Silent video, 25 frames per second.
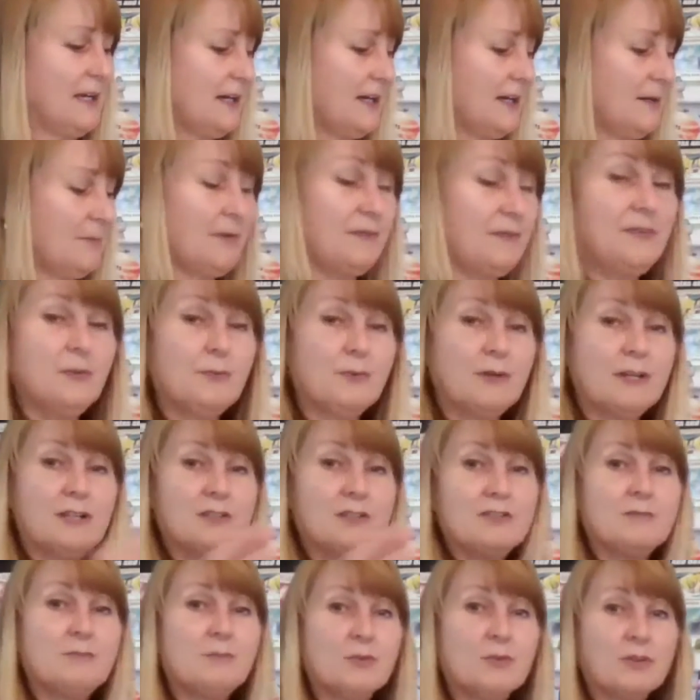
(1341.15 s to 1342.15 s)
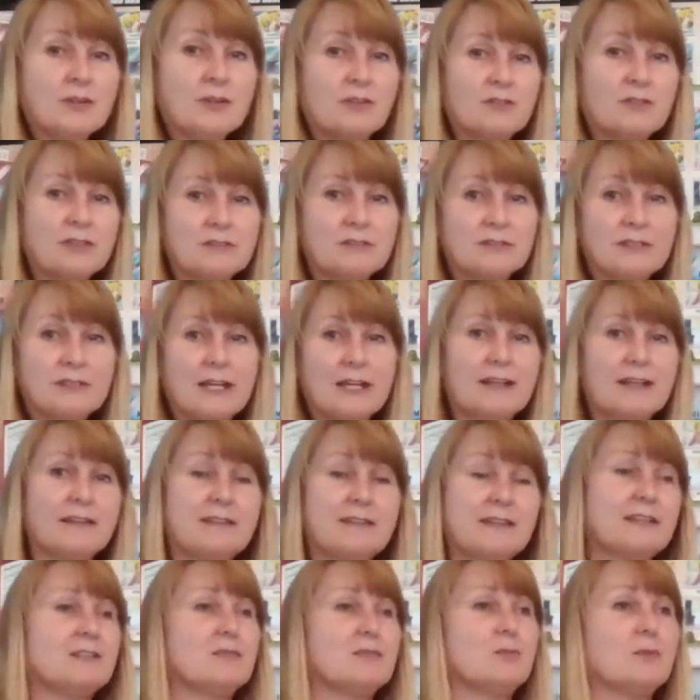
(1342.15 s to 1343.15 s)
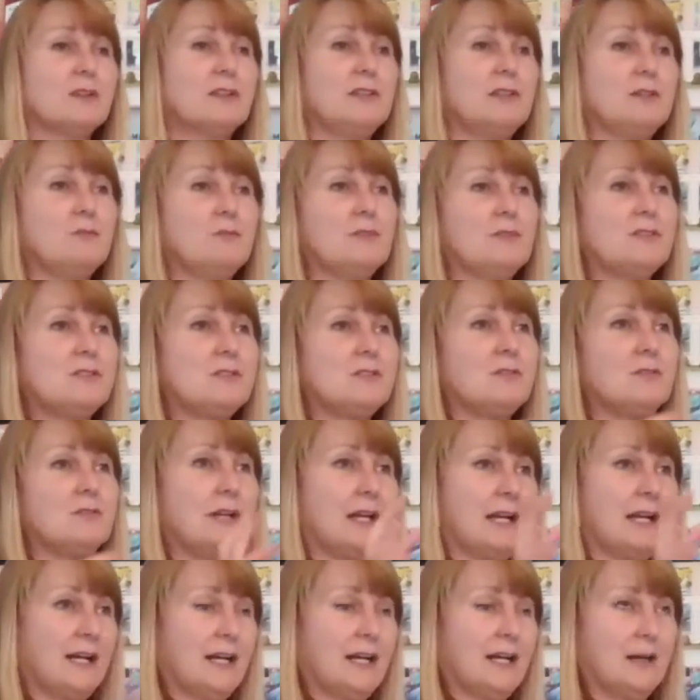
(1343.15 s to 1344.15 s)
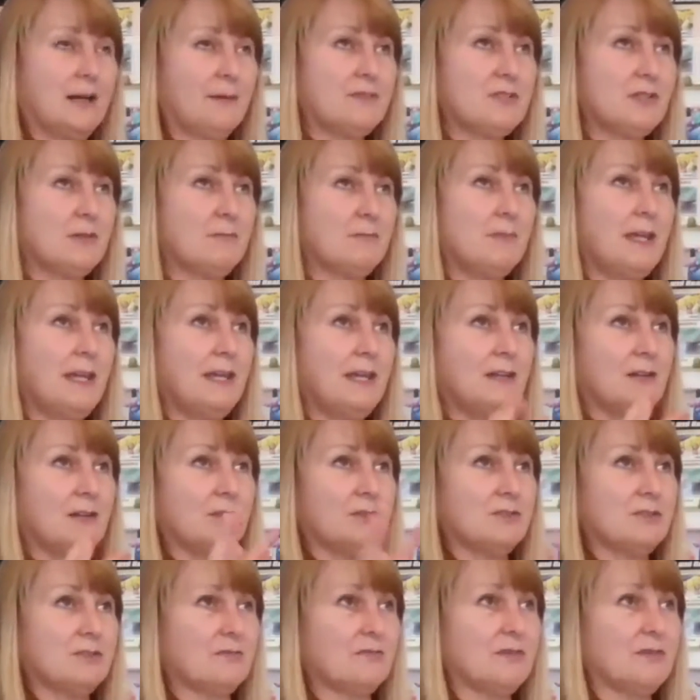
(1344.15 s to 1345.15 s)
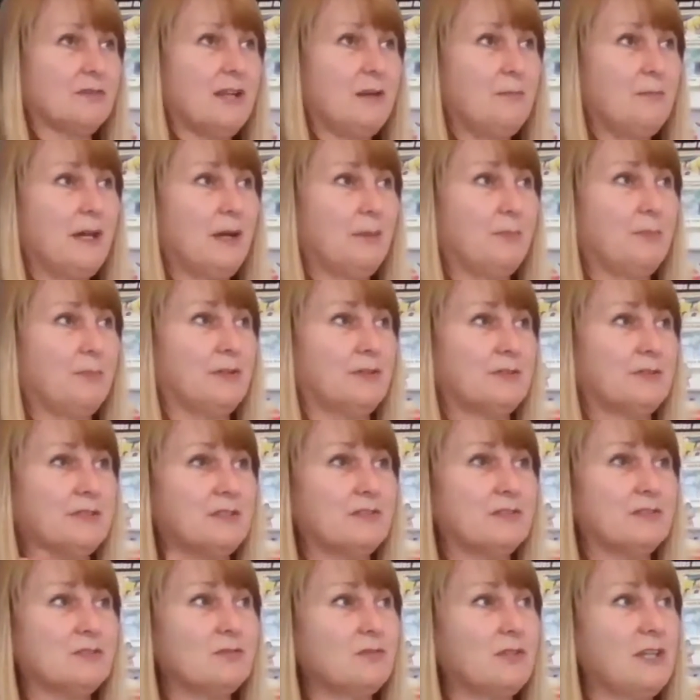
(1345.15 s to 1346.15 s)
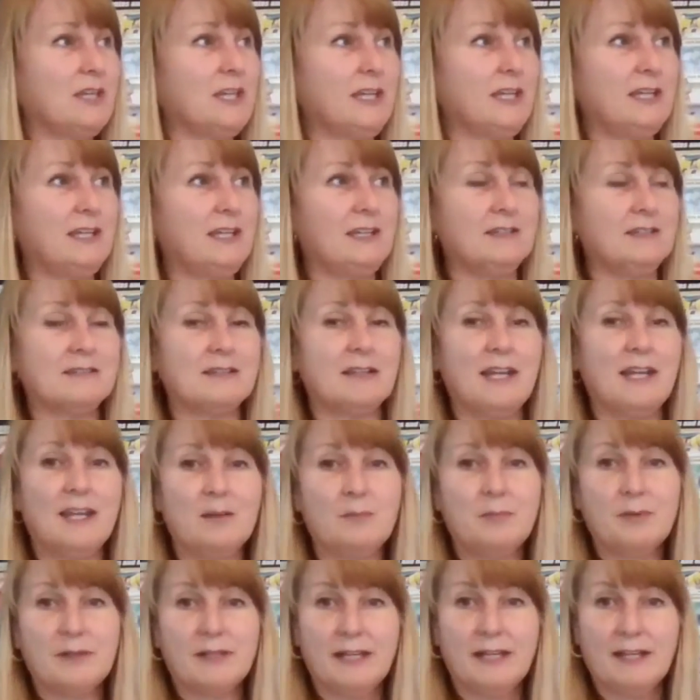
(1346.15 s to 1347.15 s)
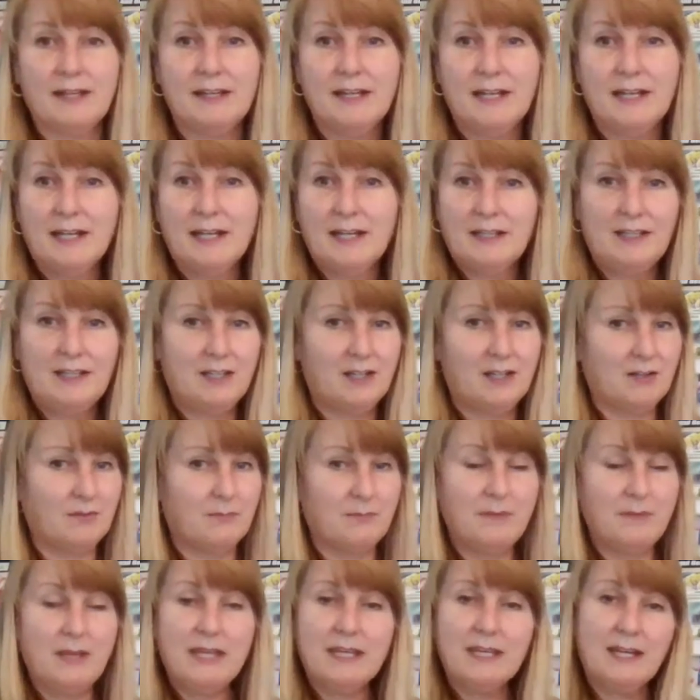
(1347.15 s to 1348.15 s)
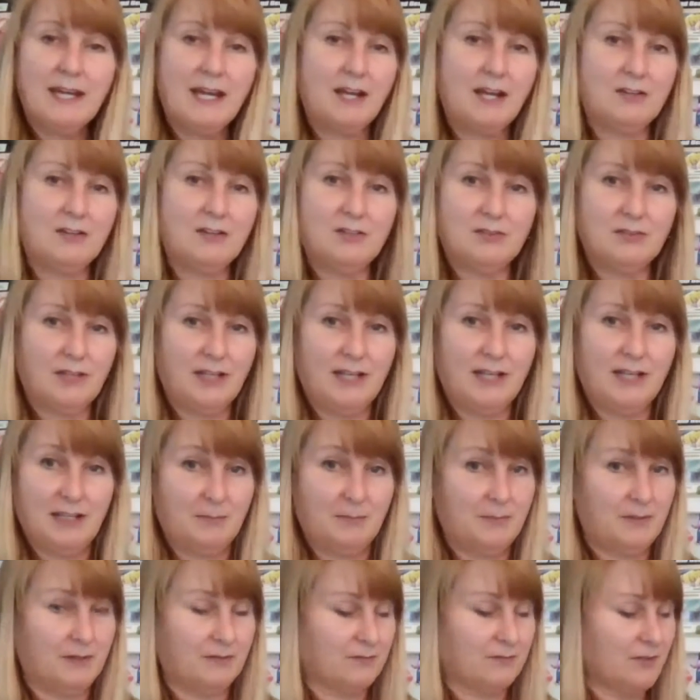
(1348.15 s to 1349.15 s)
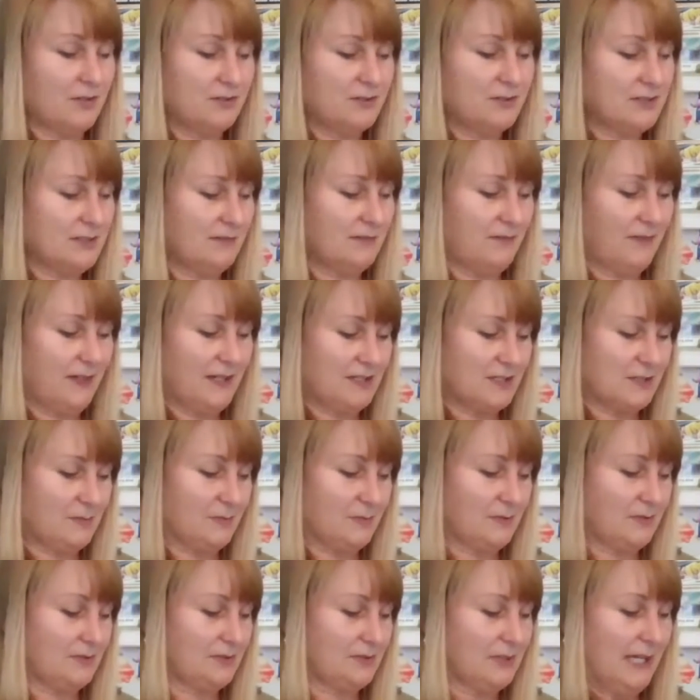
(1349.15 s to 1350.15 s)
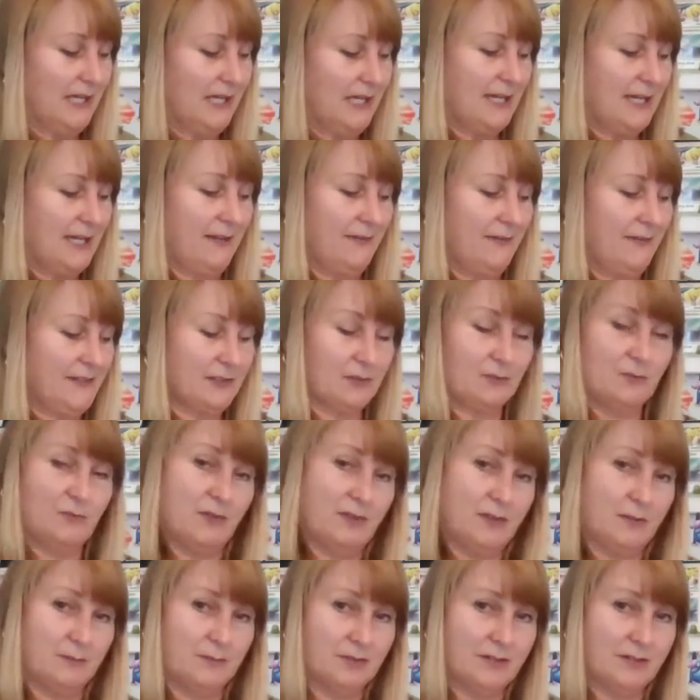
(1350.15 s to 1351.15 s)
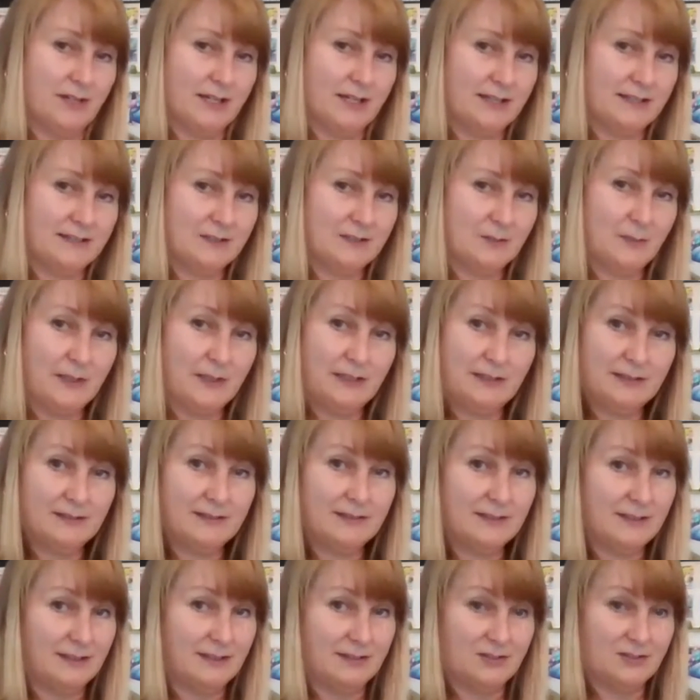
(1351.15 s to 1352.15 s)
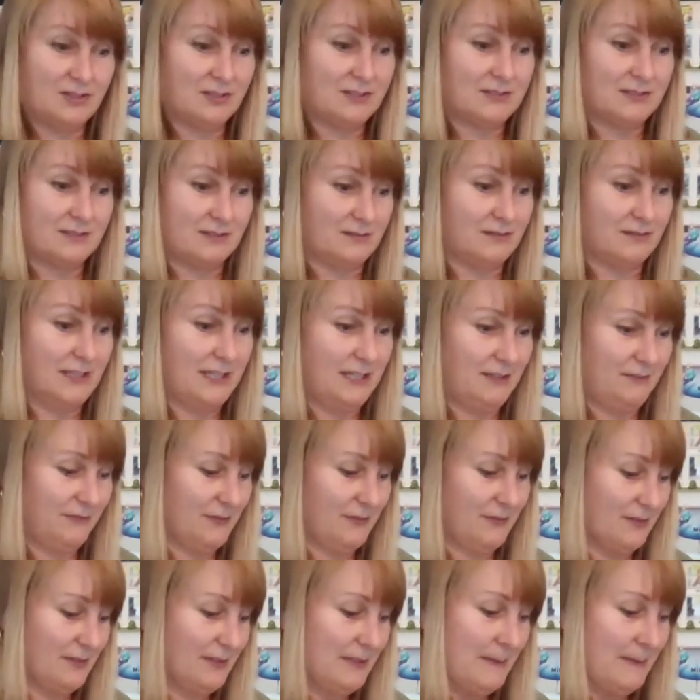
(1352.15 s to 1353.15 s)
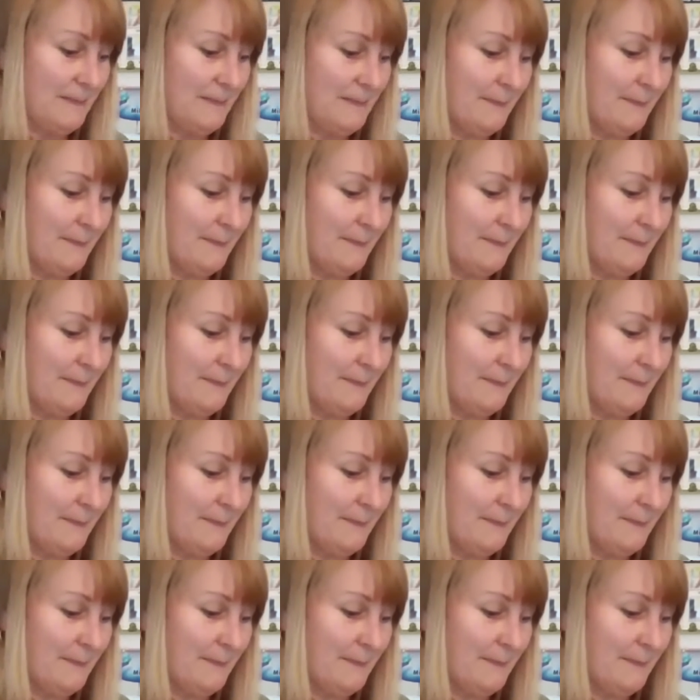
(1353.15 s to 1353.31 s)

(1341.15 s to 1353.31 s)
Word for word: Um, if you want to do more grilled kind of things where you would do um, tomatoes and red peppers tomatoes and zucchinis and eggplant. You know, make it how you like, but roasting vegetables and this one with the Moroccan spices is just delightful.